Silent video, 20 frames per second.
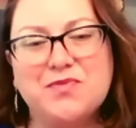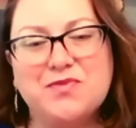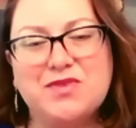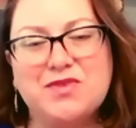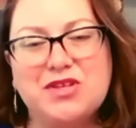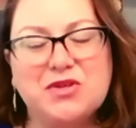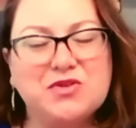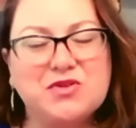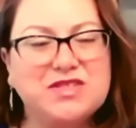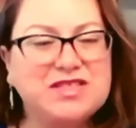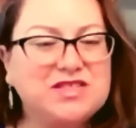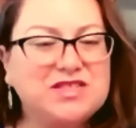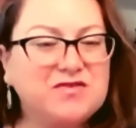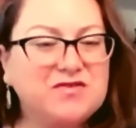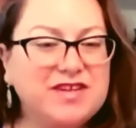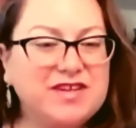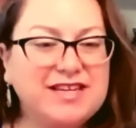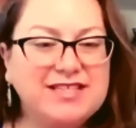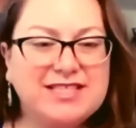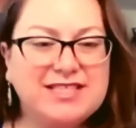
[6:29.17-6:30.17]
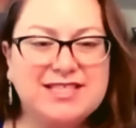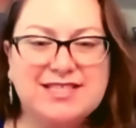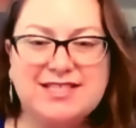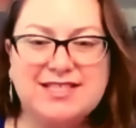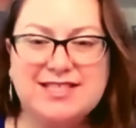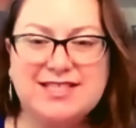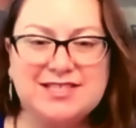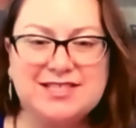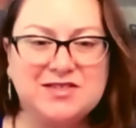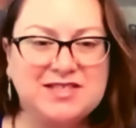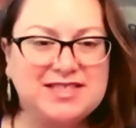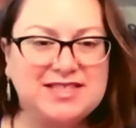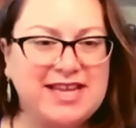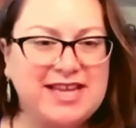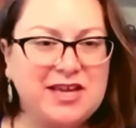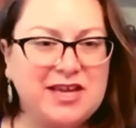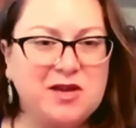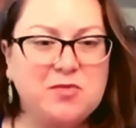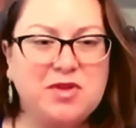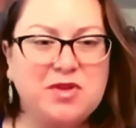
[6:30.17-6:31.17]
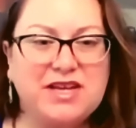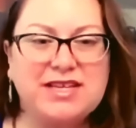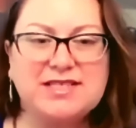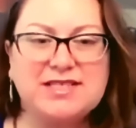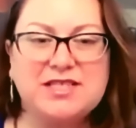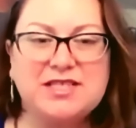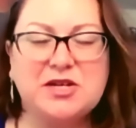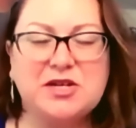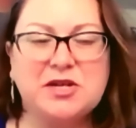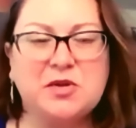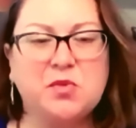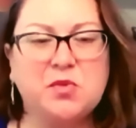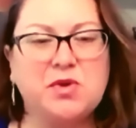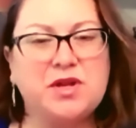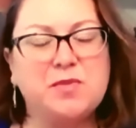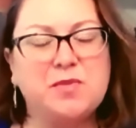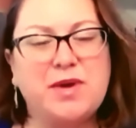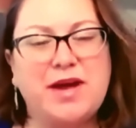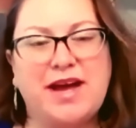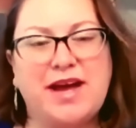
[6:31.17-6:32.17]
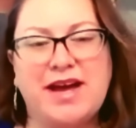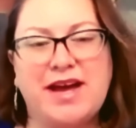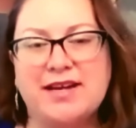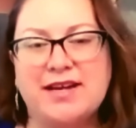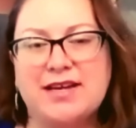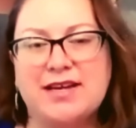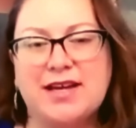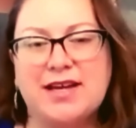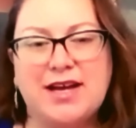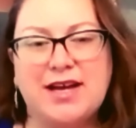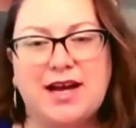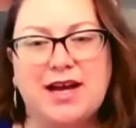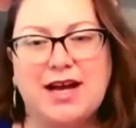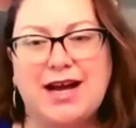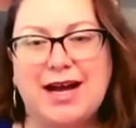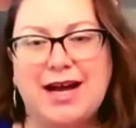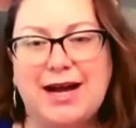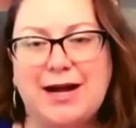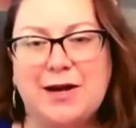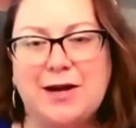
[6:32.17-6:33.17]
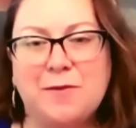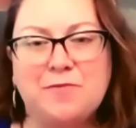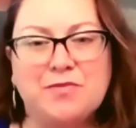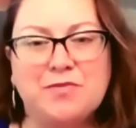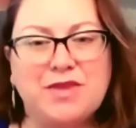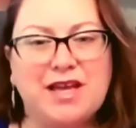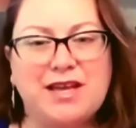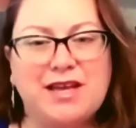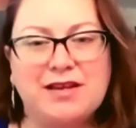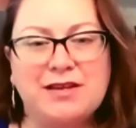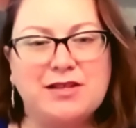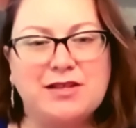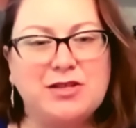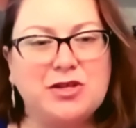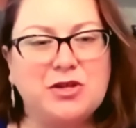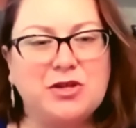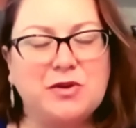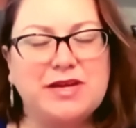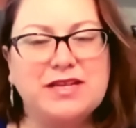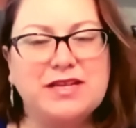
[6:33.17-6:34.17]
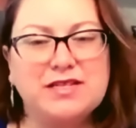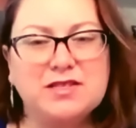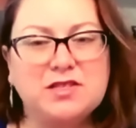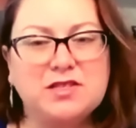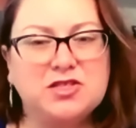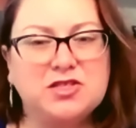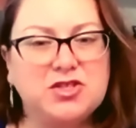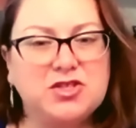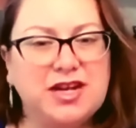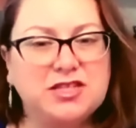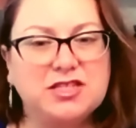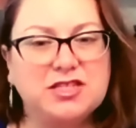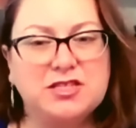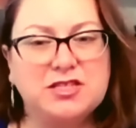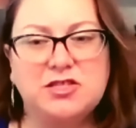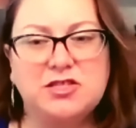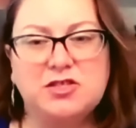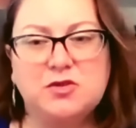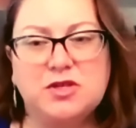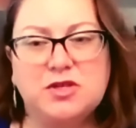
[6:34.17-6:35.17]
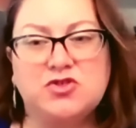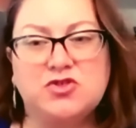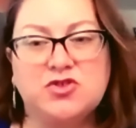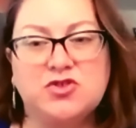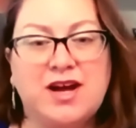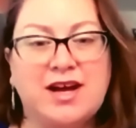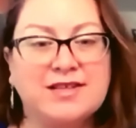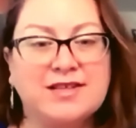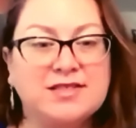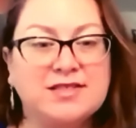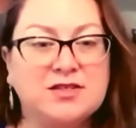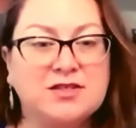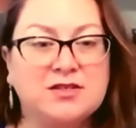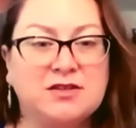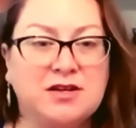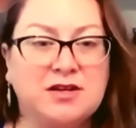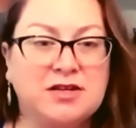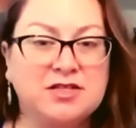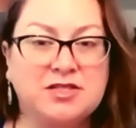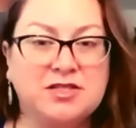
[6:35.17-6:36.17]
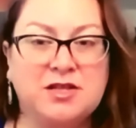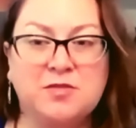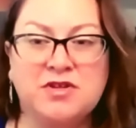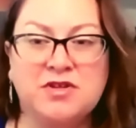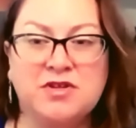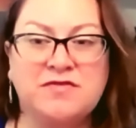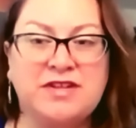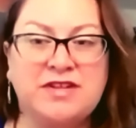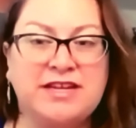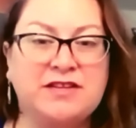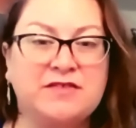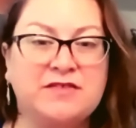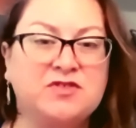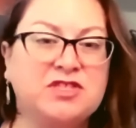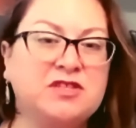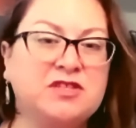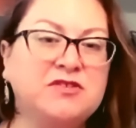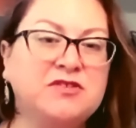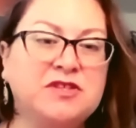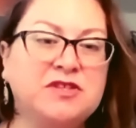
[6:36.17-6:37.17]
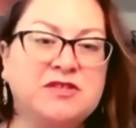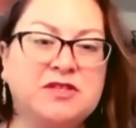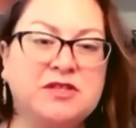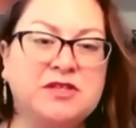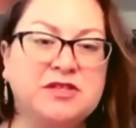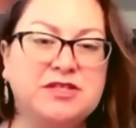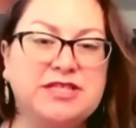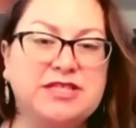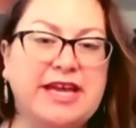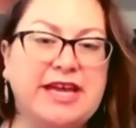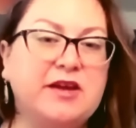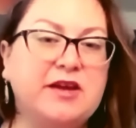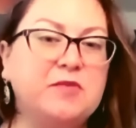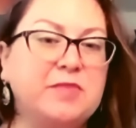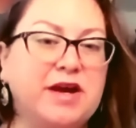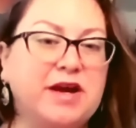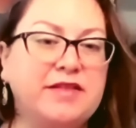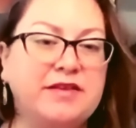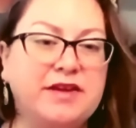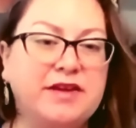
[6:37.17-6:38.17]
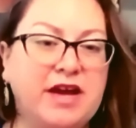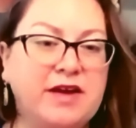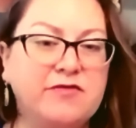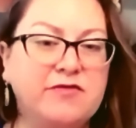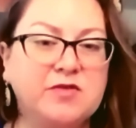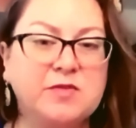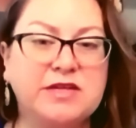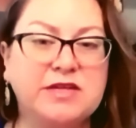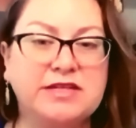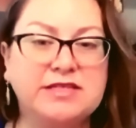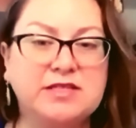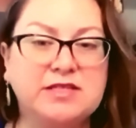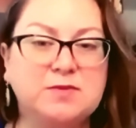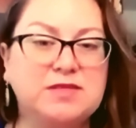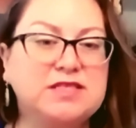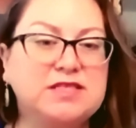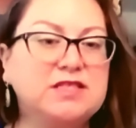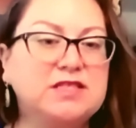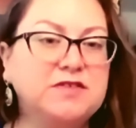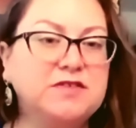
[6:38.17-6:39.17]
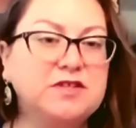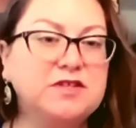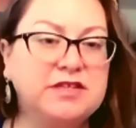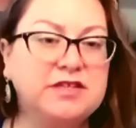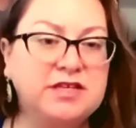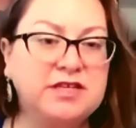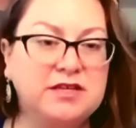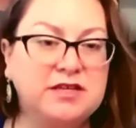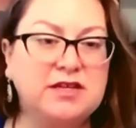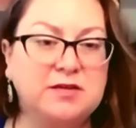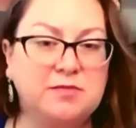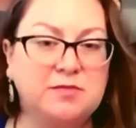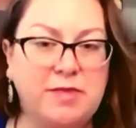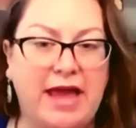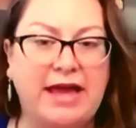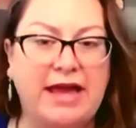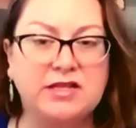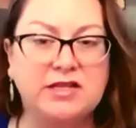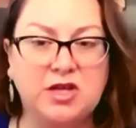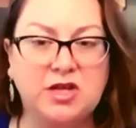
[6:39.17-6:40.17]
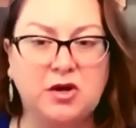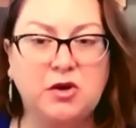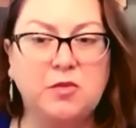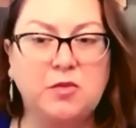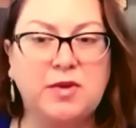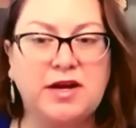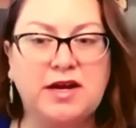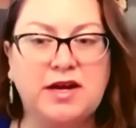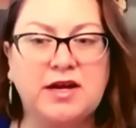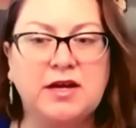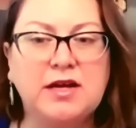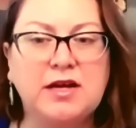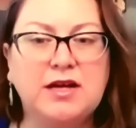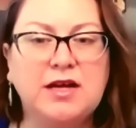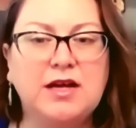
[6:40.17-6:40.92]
You know, this event is taking place here in Winnipeg um, and you know, in Extractions, you address the large number of Native children that are taken by the government, specifically in Manitoba,